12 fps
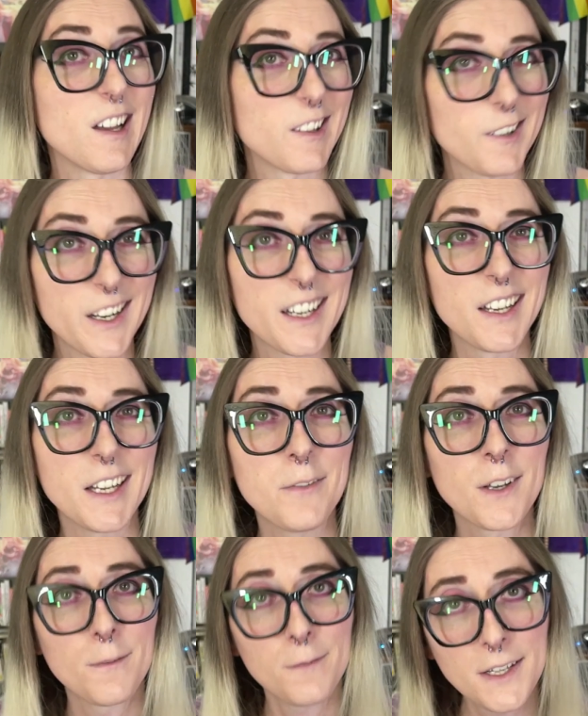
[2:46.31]
othering and
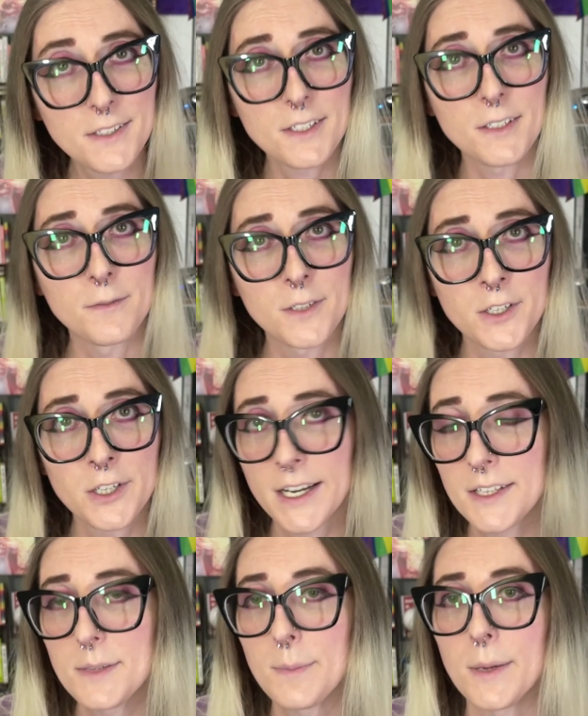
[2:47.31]
even offensive to
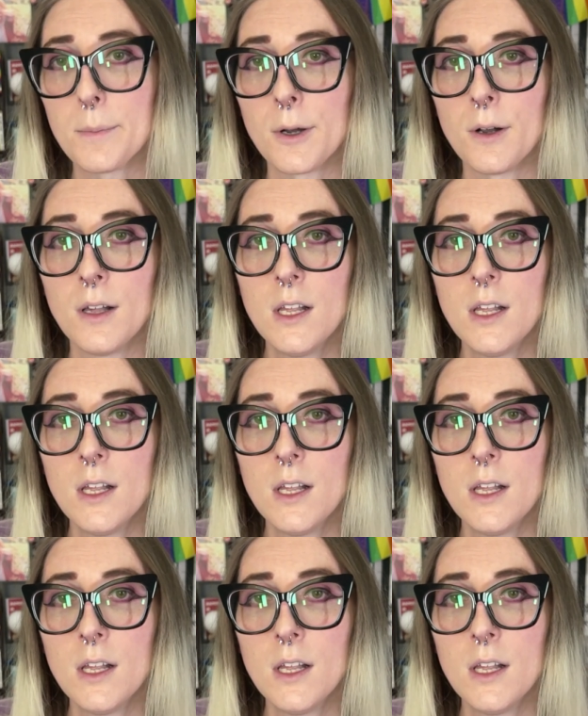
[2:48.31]
trans people.